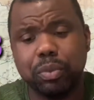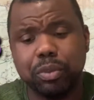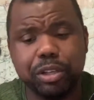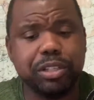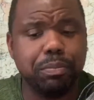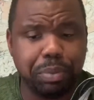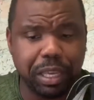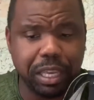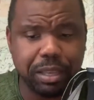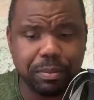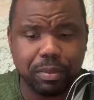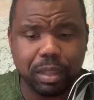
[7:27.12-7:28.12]
just a
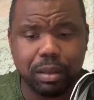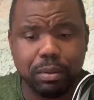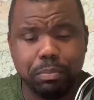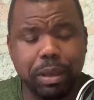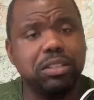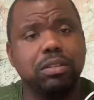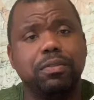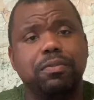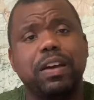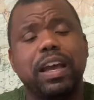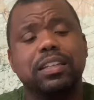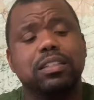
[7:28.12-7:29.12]
B, based on the
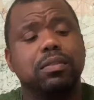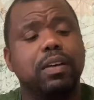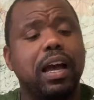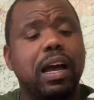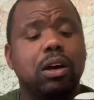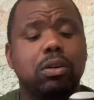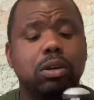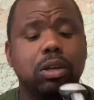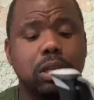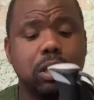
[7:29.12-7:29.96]
fact of how